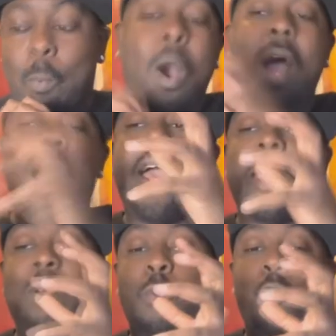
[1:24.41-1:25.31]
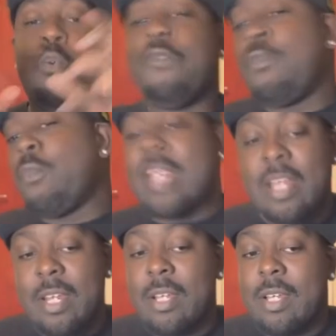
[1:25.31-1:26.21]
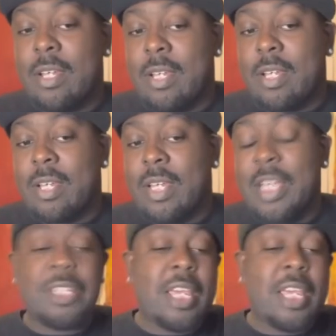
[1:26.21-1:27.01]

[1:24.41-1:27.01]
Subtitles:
why Wolverine is